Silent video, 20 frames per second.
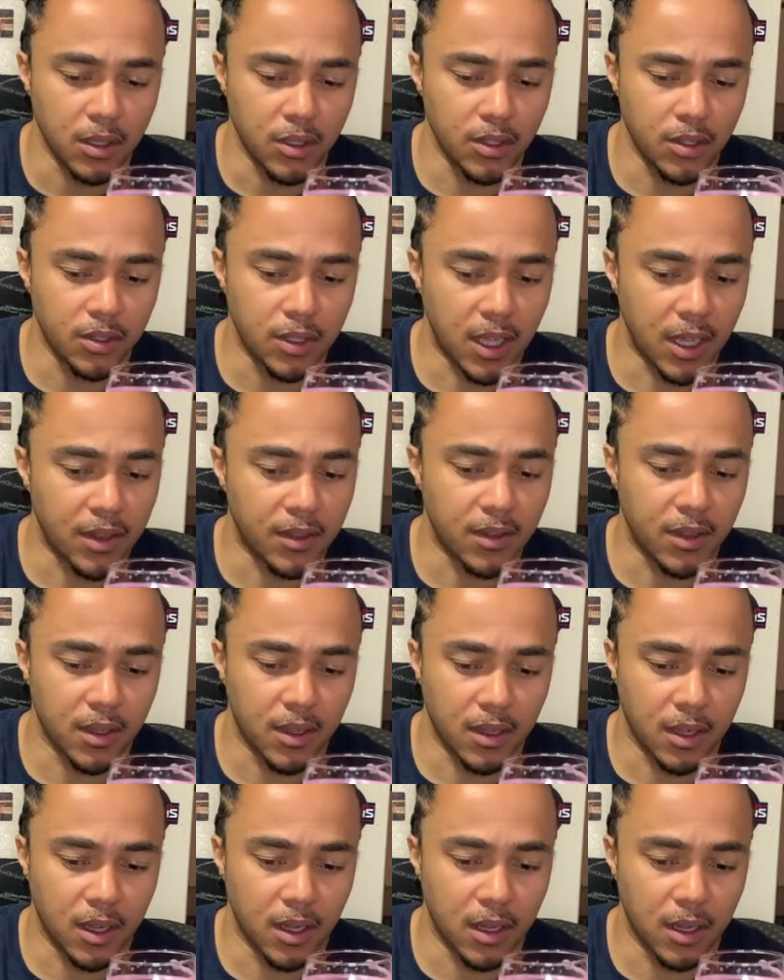You get
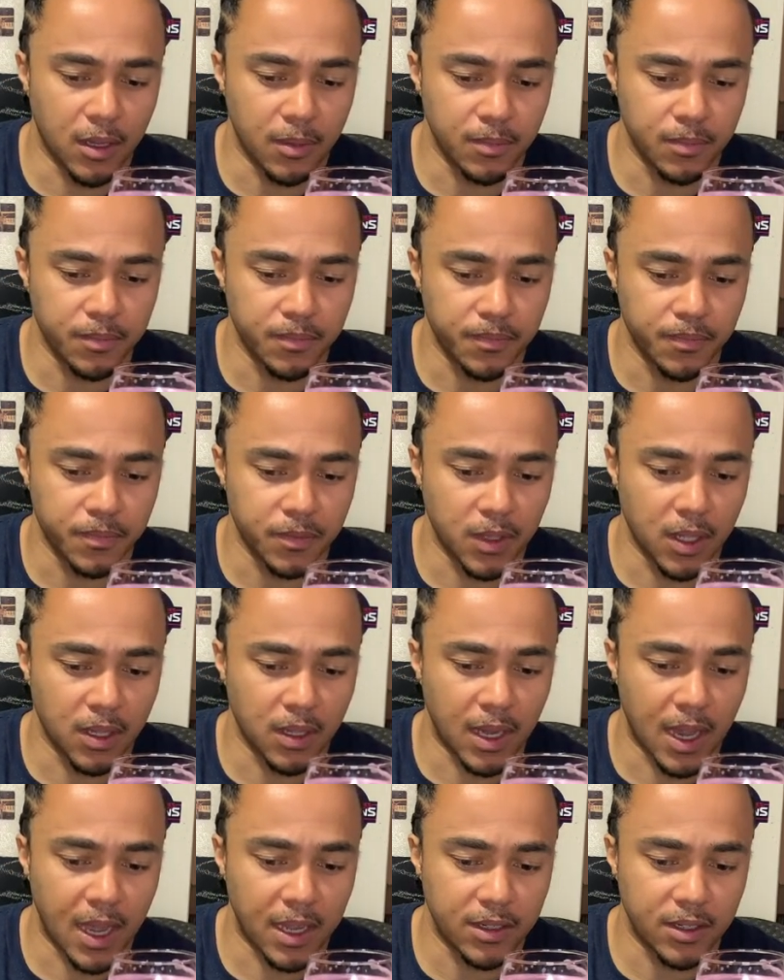the
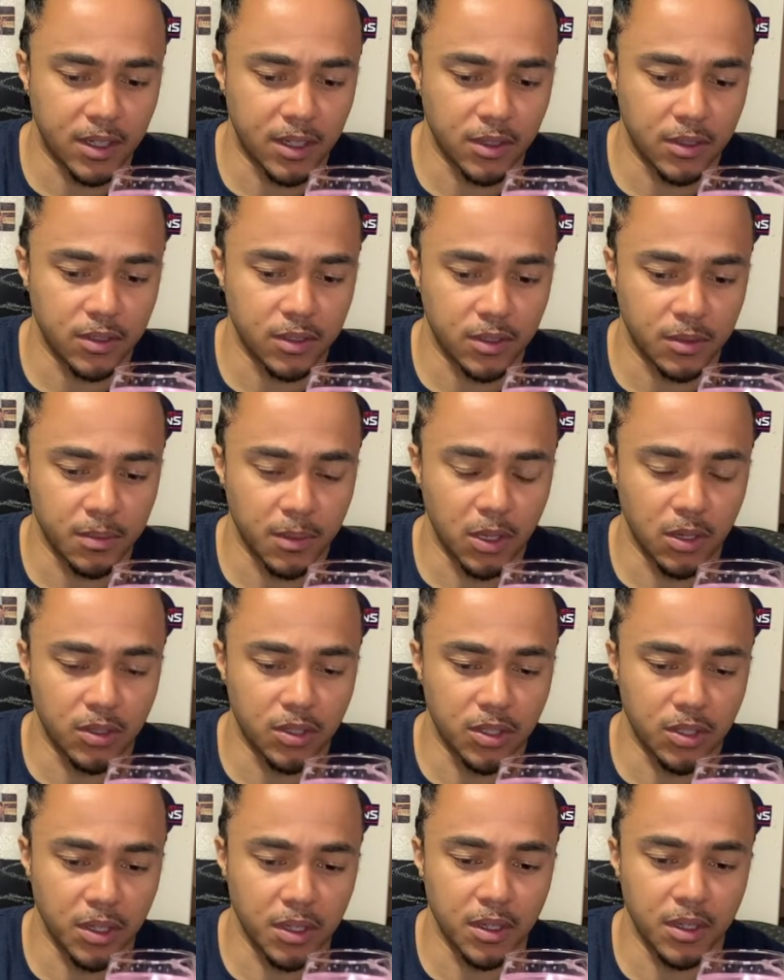lactose, milk
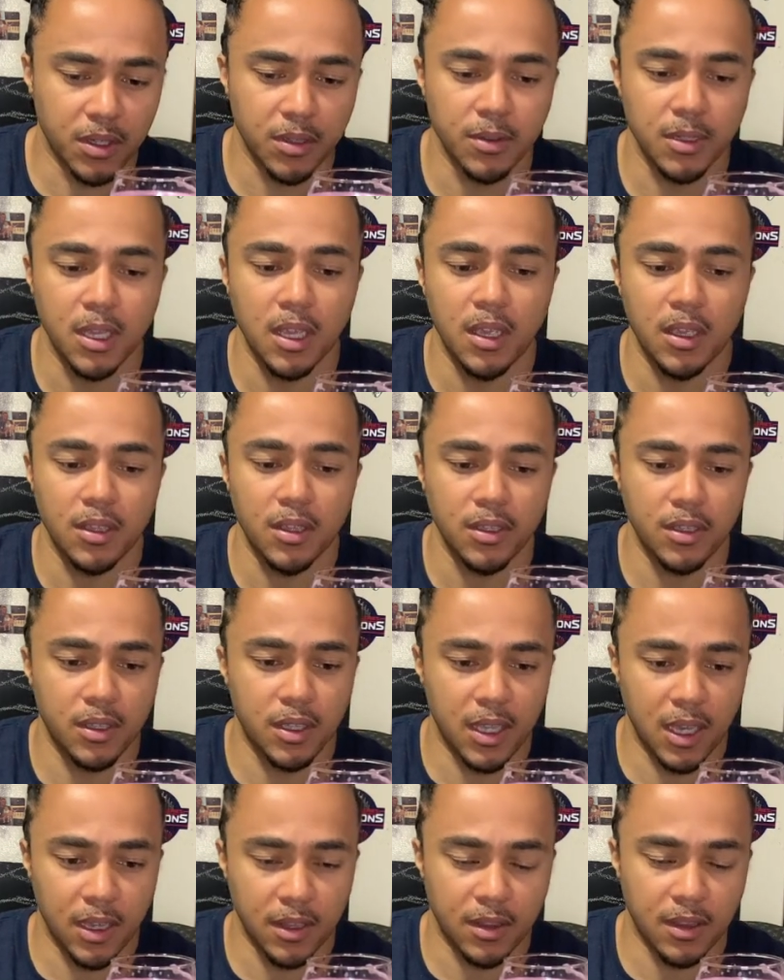sugar. You
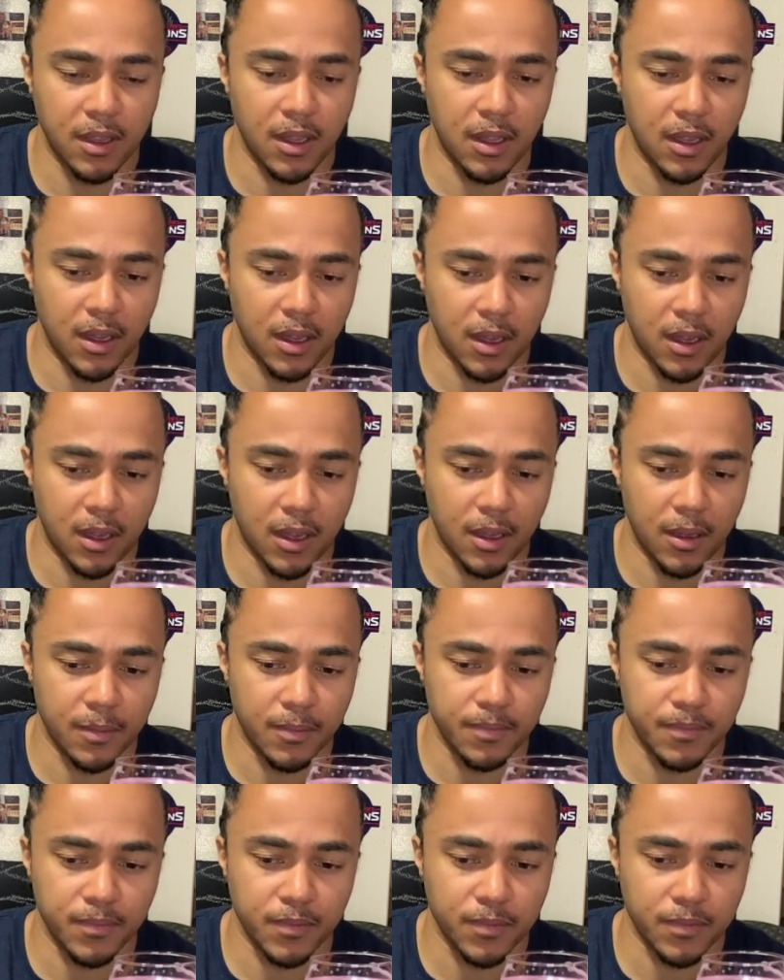get the
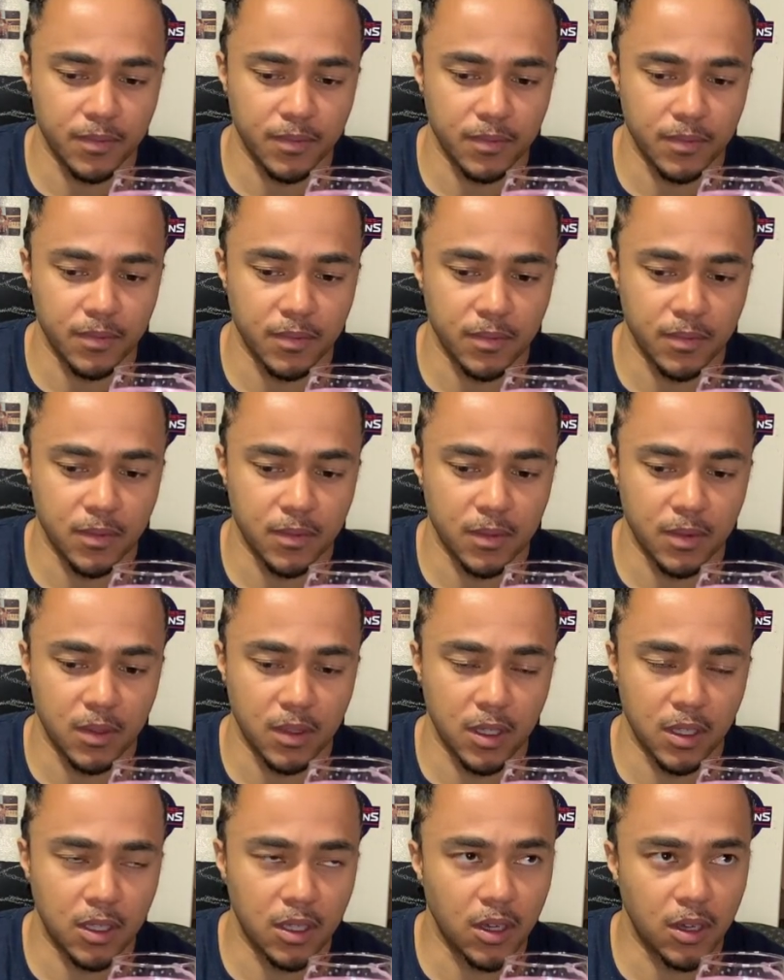
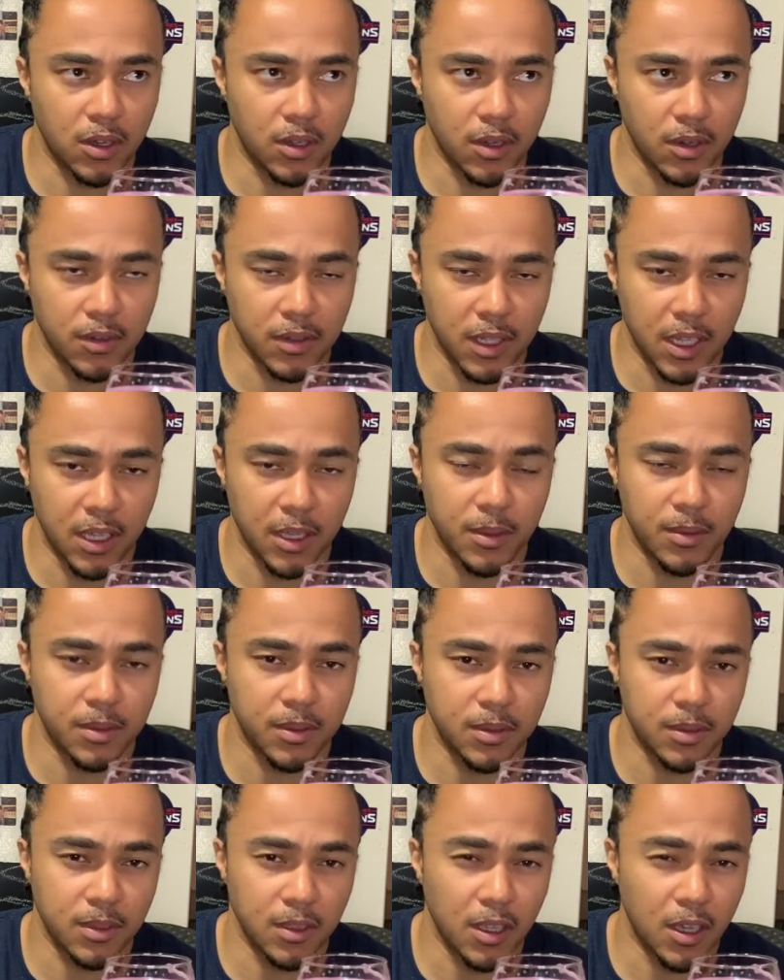cocoa nibs.